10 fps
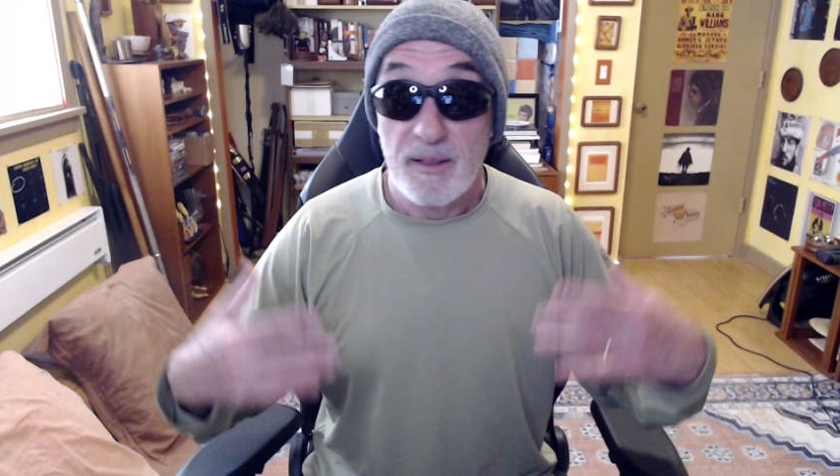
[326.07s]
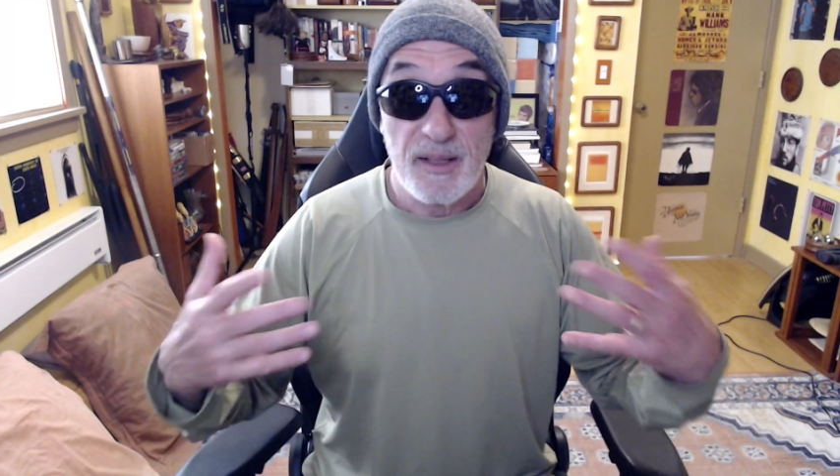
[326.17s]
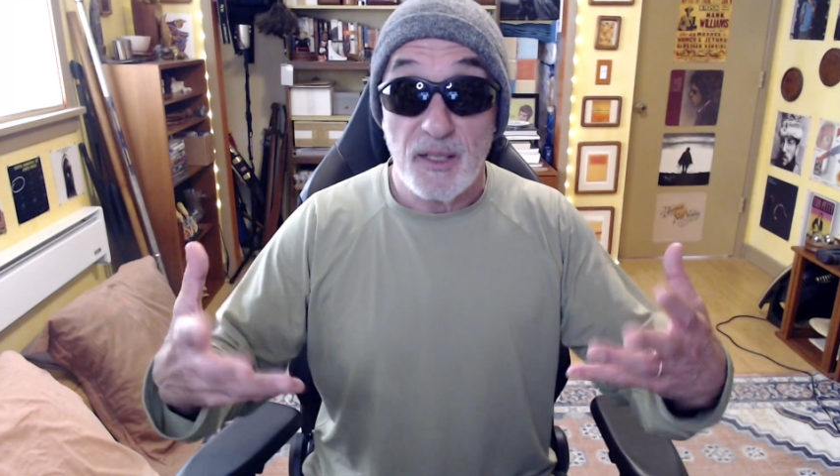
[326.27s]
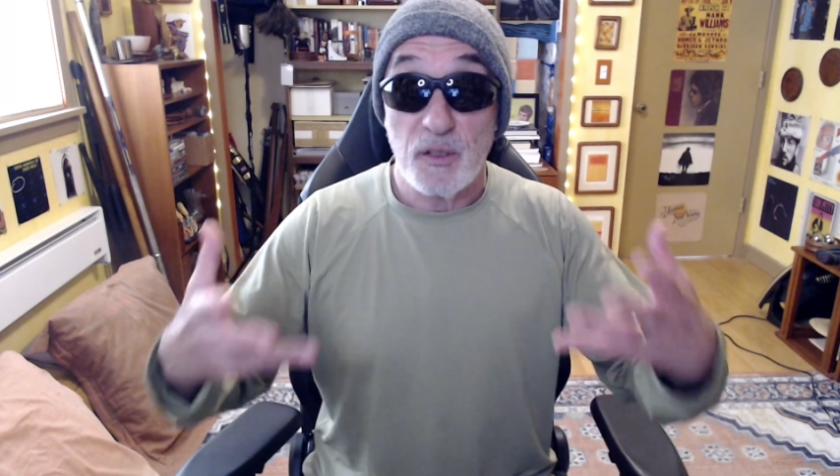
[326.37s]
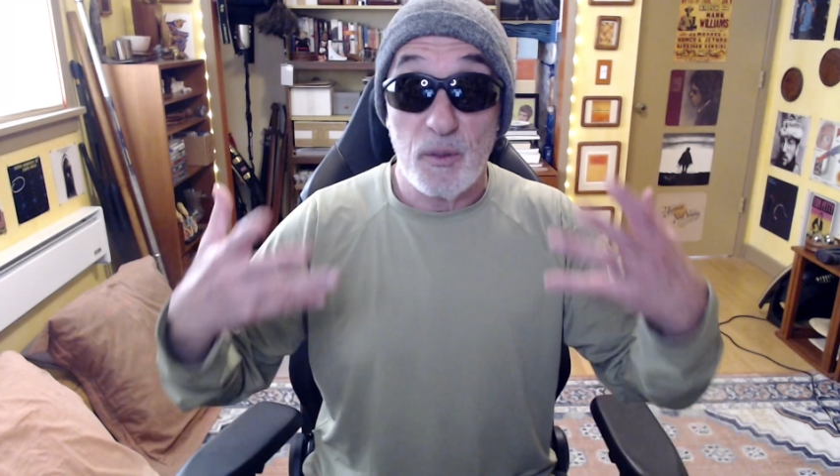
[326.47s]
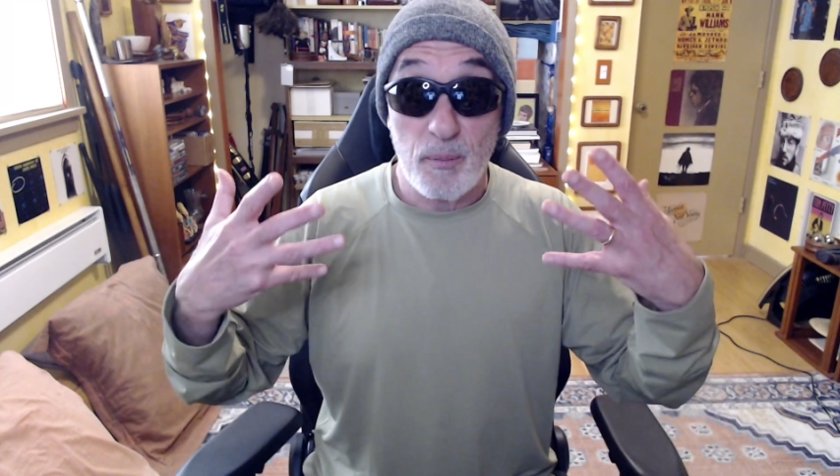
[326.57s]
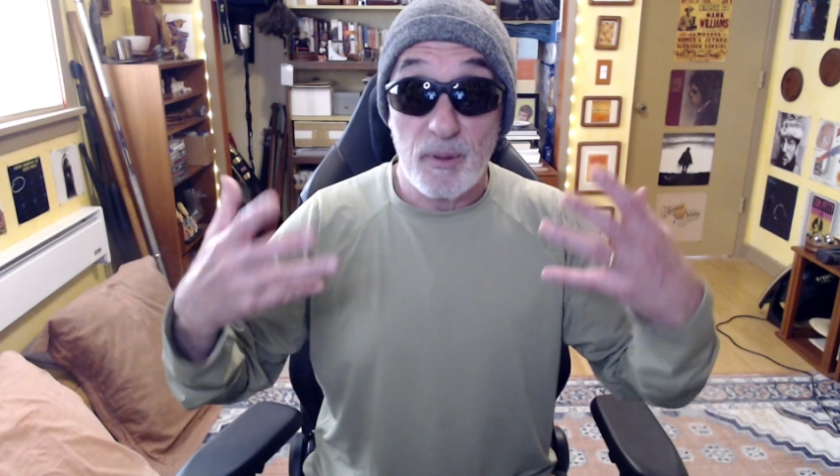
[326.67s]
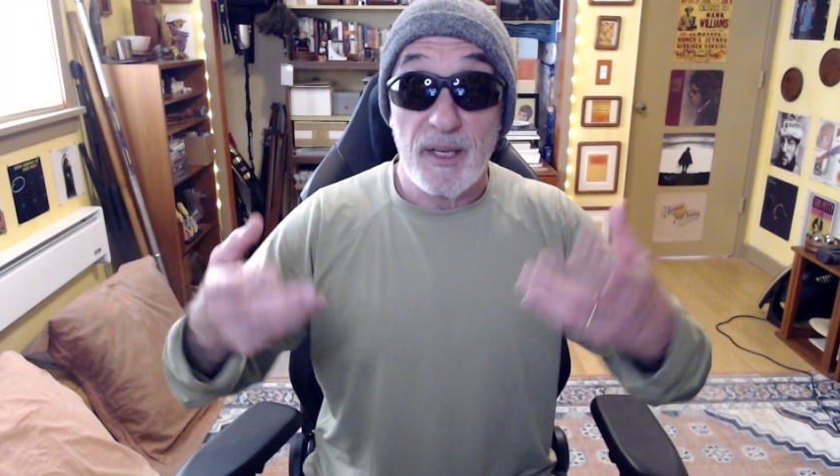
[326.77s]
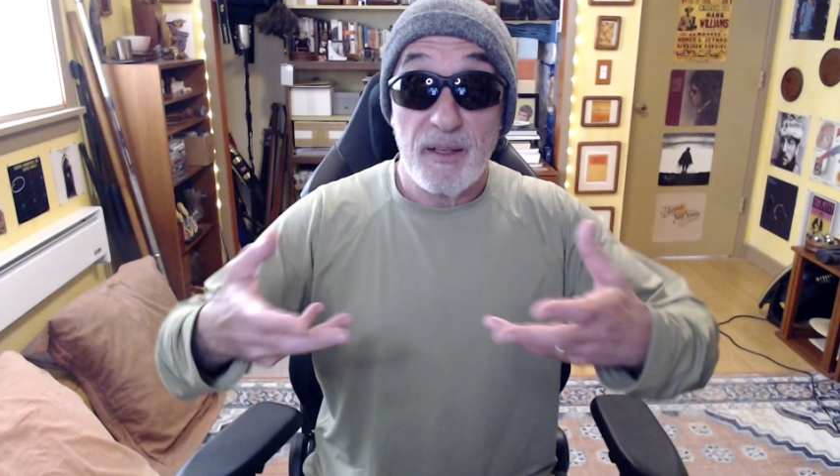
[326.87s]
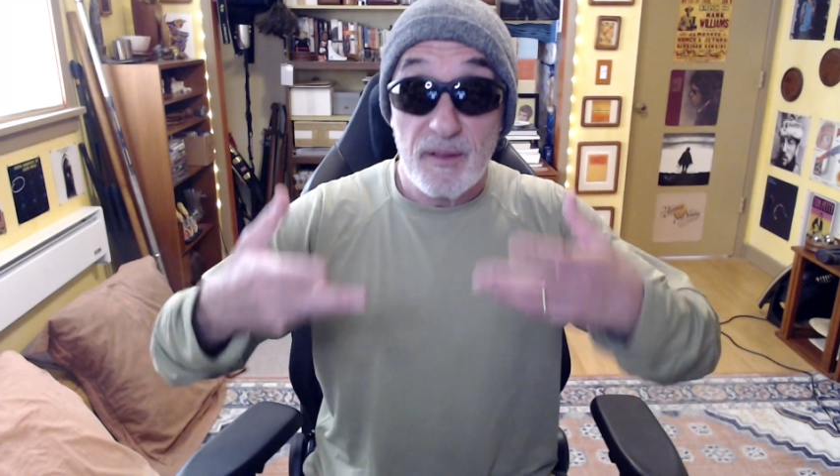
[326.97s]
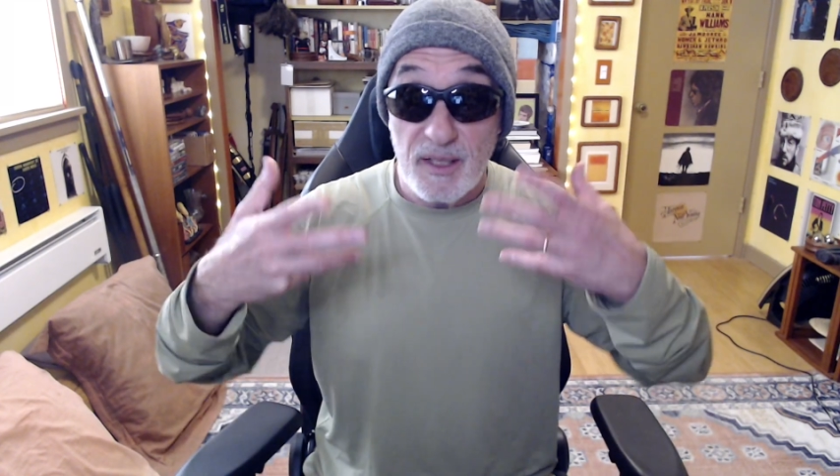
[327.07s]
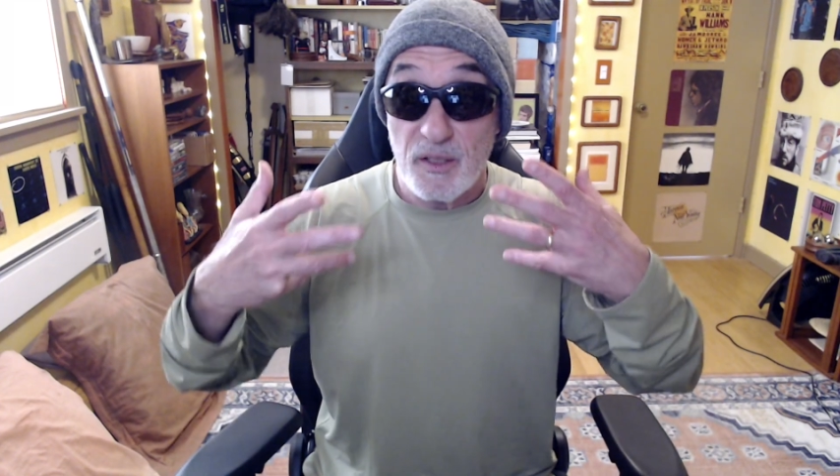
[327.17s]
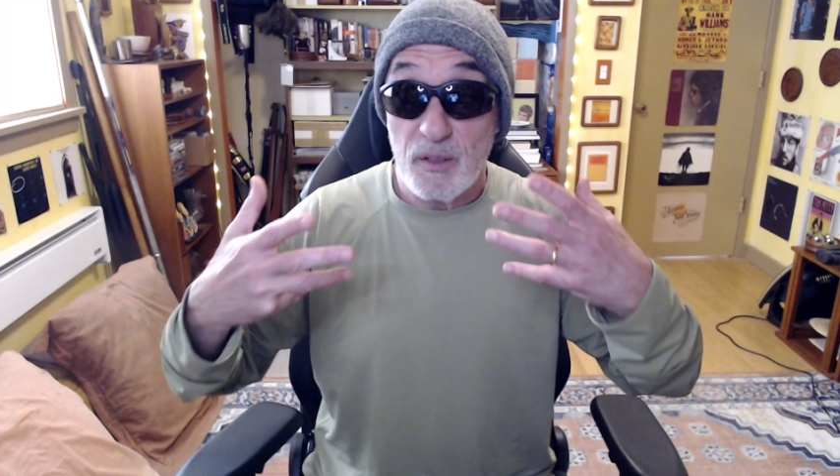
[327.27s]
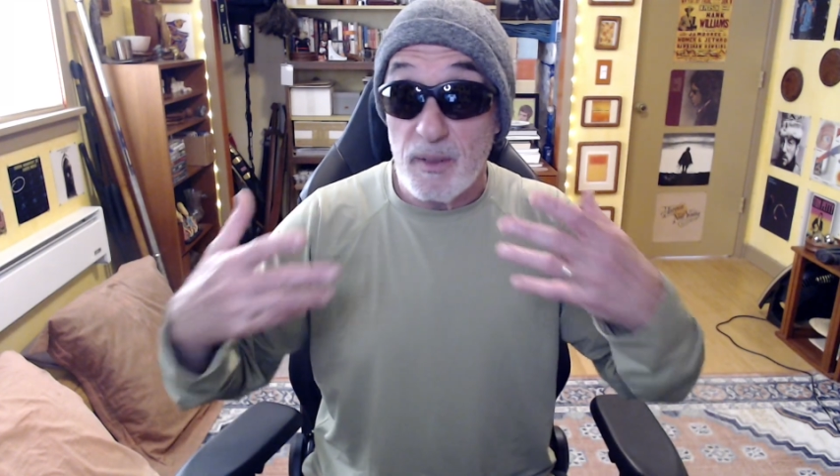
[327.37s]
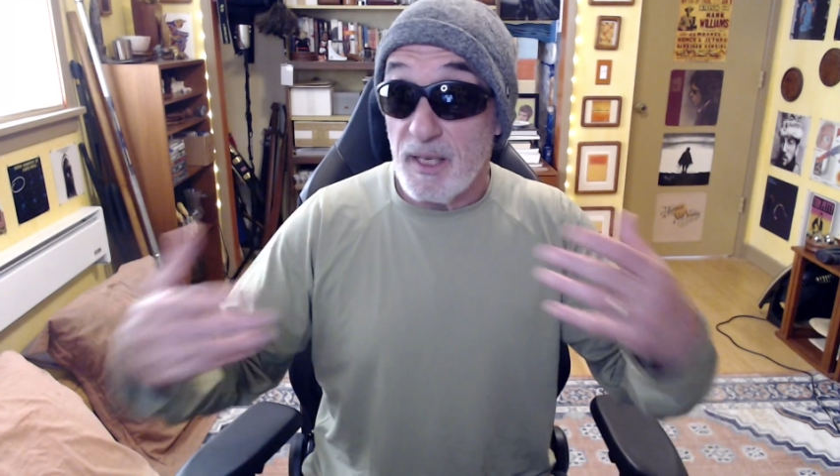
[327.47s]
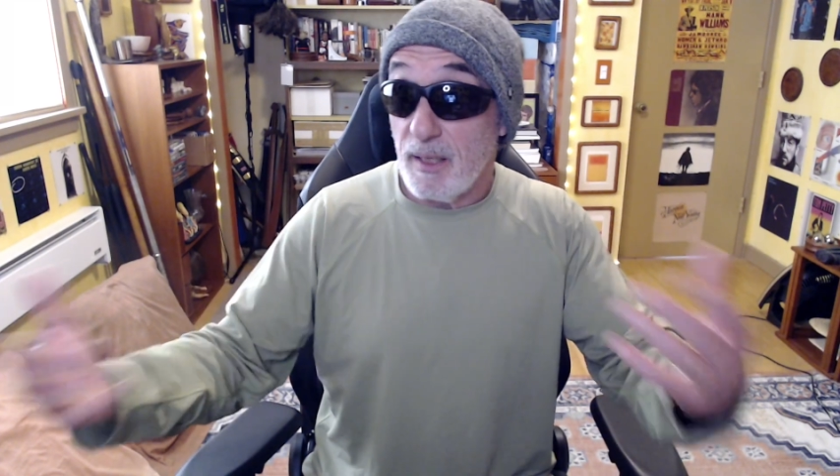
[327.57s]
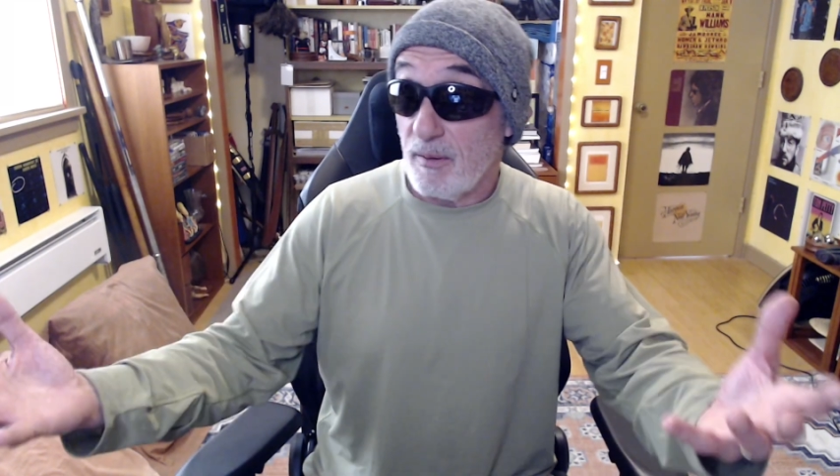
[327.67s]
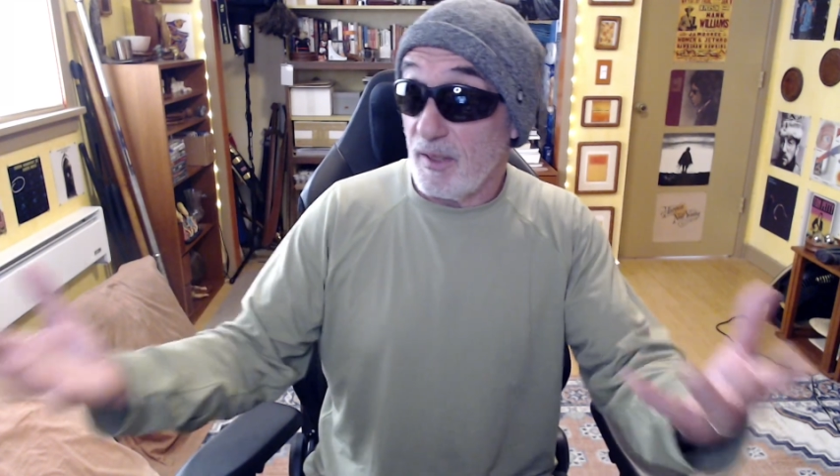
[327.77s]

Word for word: Things you breathe, things you eat,